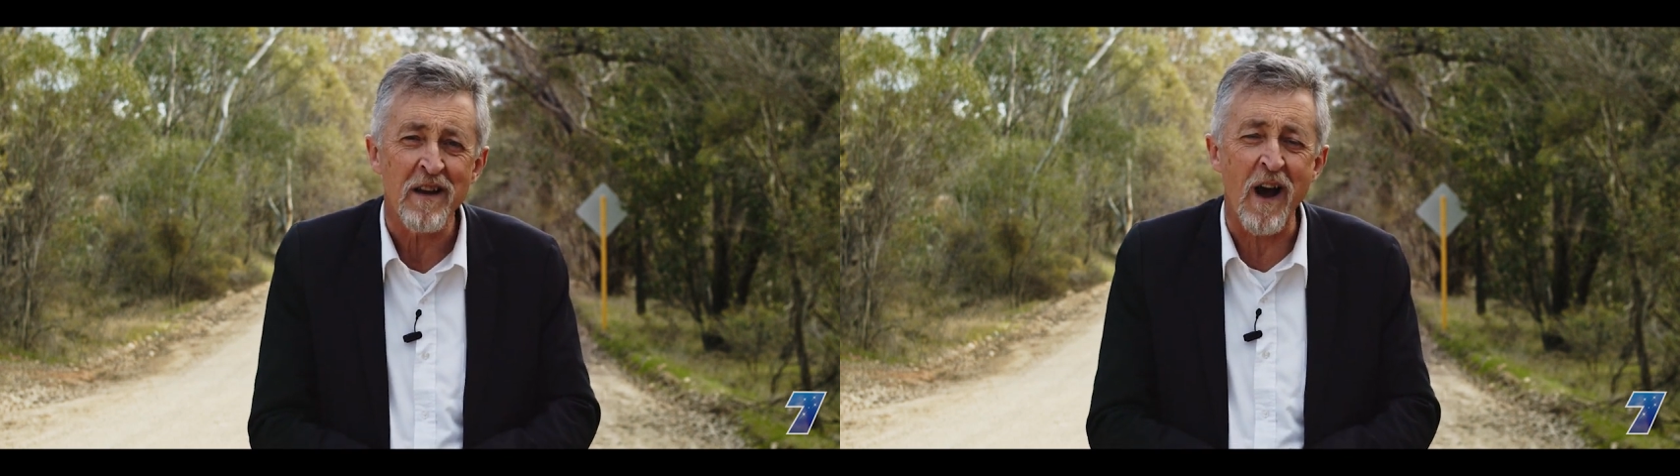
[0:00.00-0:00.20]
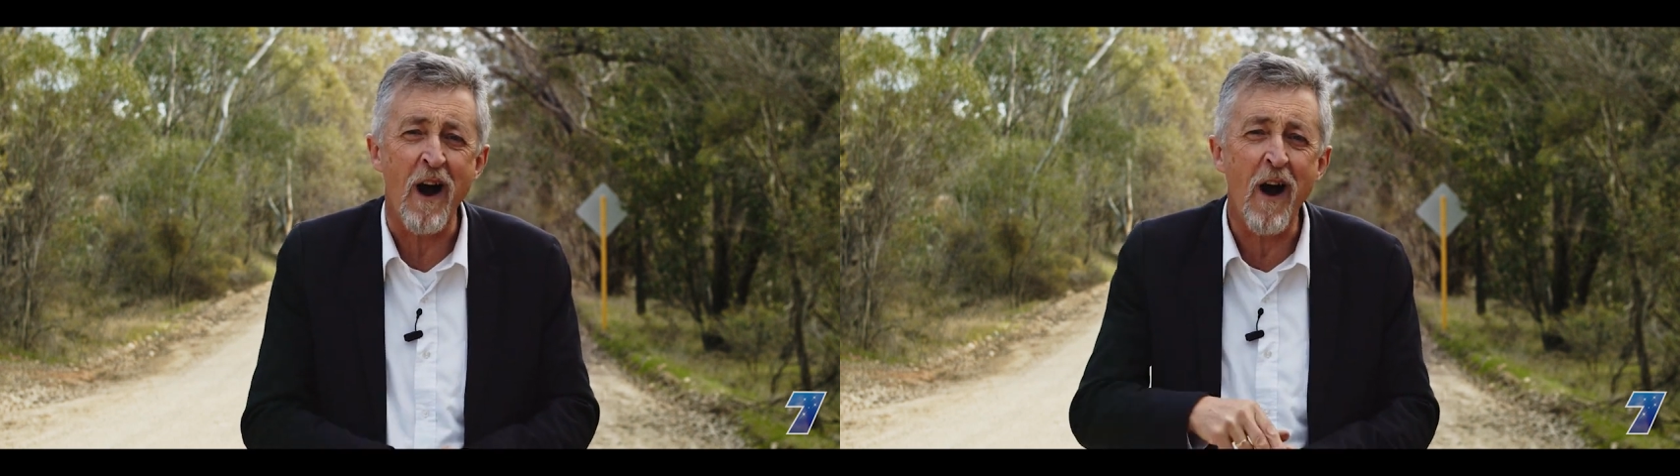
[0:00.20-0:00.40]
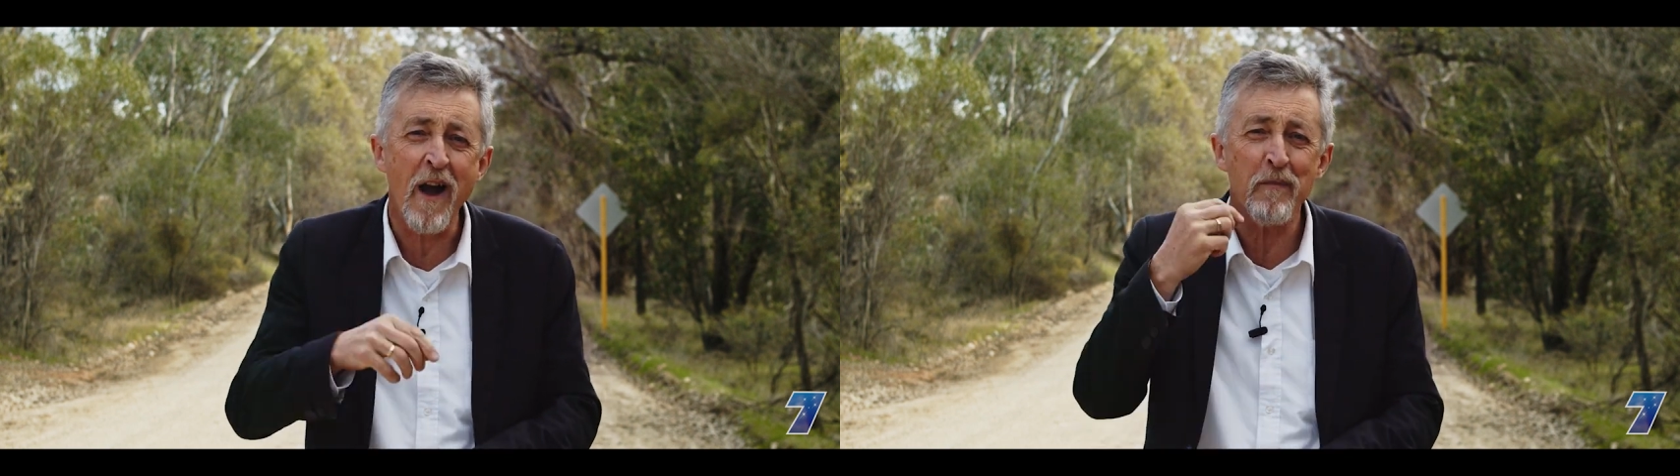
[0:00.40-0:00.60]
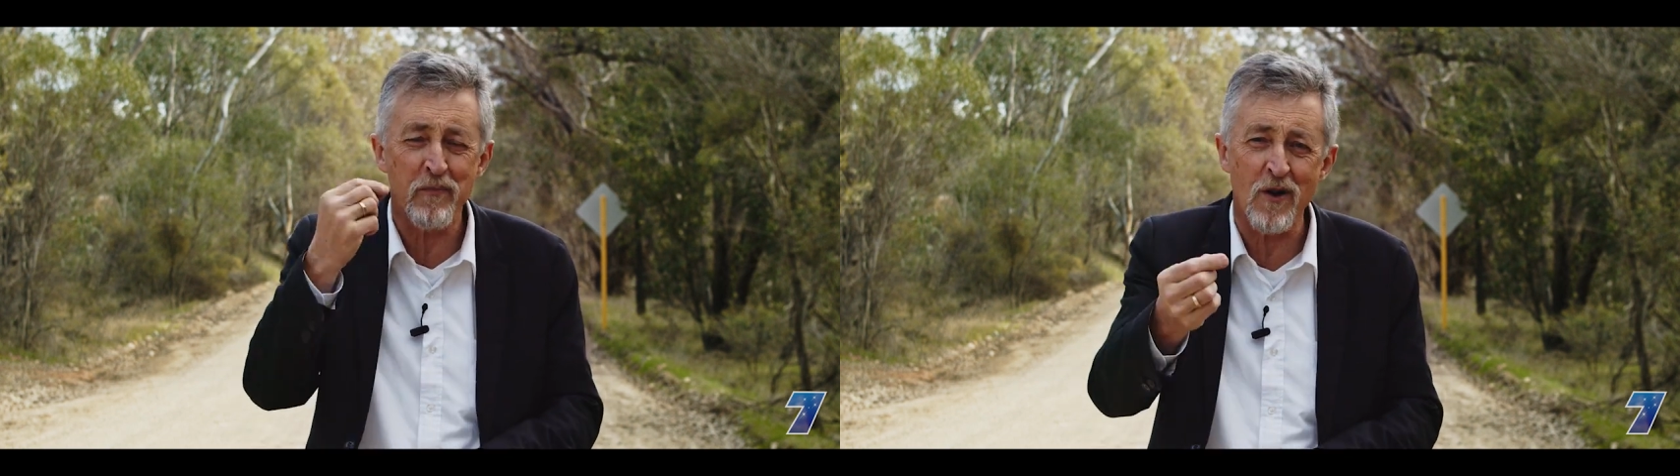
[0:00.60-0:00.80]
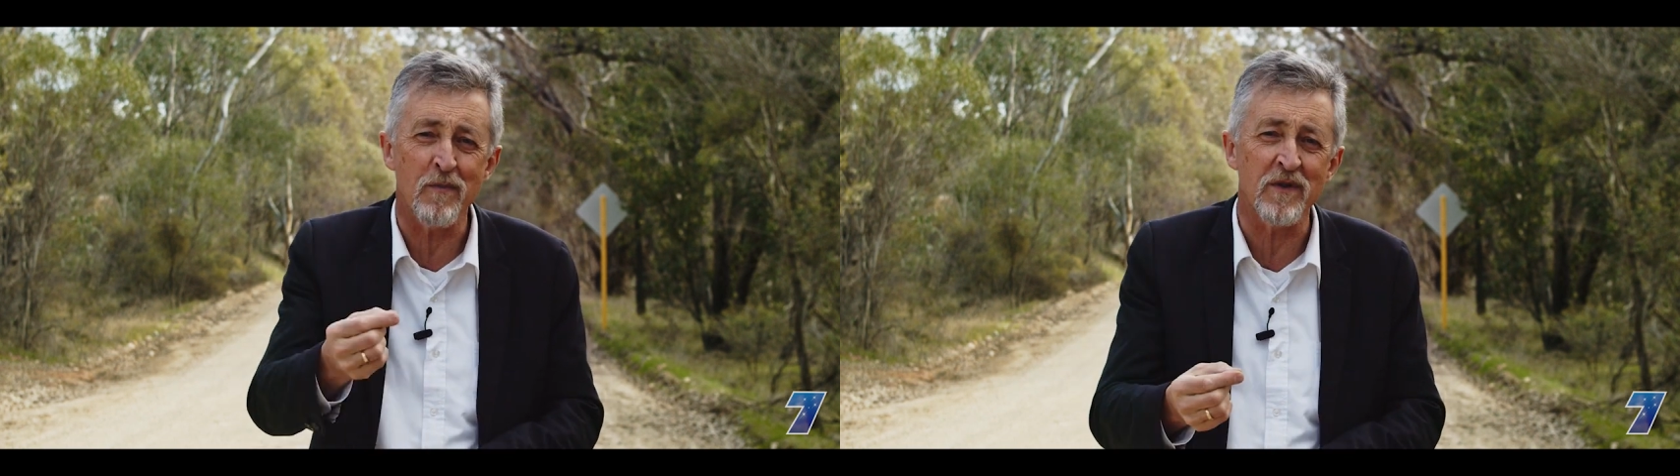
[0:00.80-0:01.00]
a higher
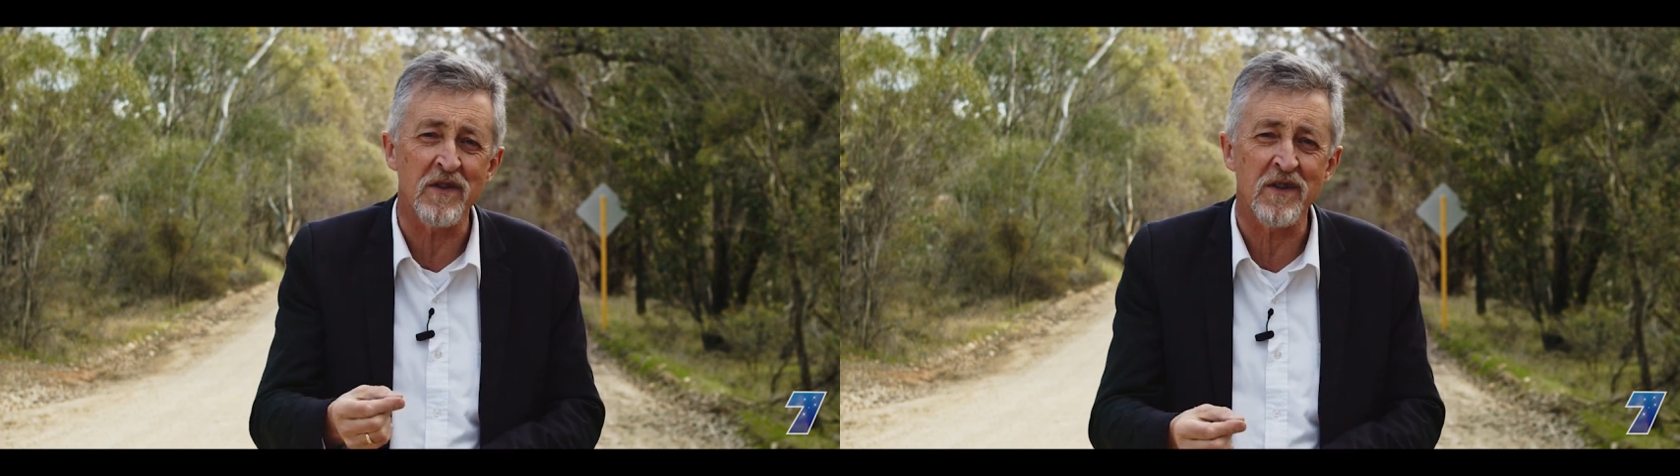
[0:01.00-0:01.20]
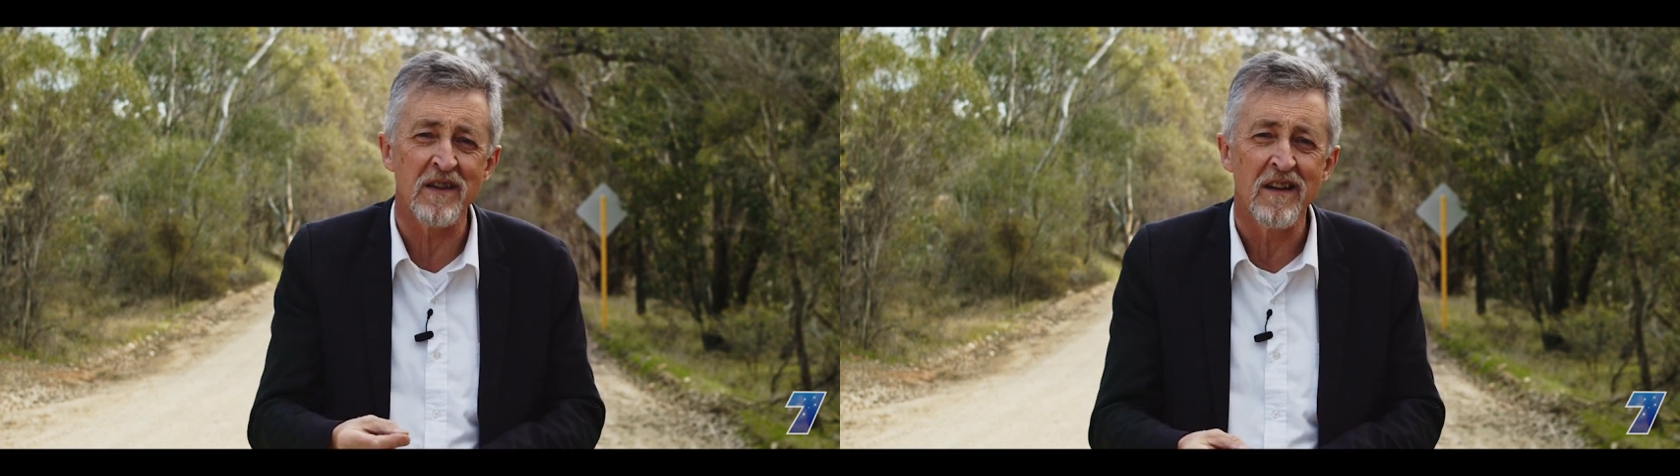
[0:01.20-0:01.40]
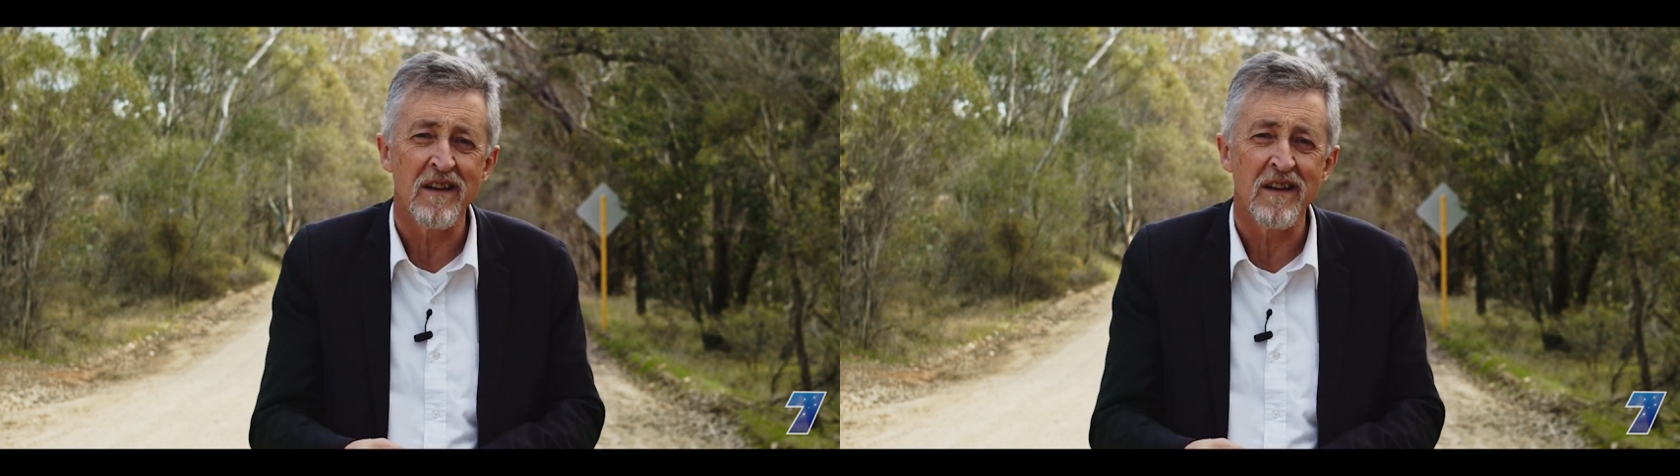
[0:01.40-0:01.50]
purpose,